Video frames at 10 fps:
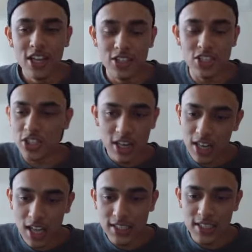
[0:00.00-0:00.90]
just
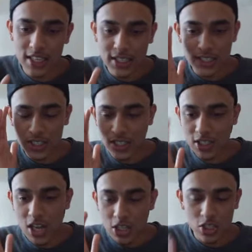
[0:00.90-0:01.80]
generalizing his just
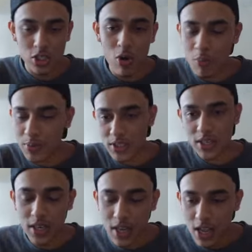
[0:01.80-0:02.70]
scopes
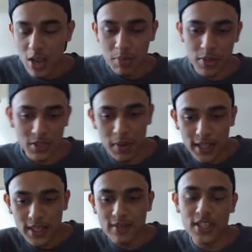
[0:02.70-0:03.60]
and
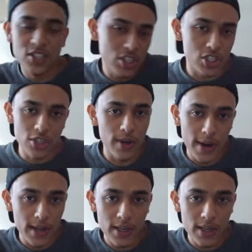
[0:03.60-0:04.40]
perspectives, it's just great.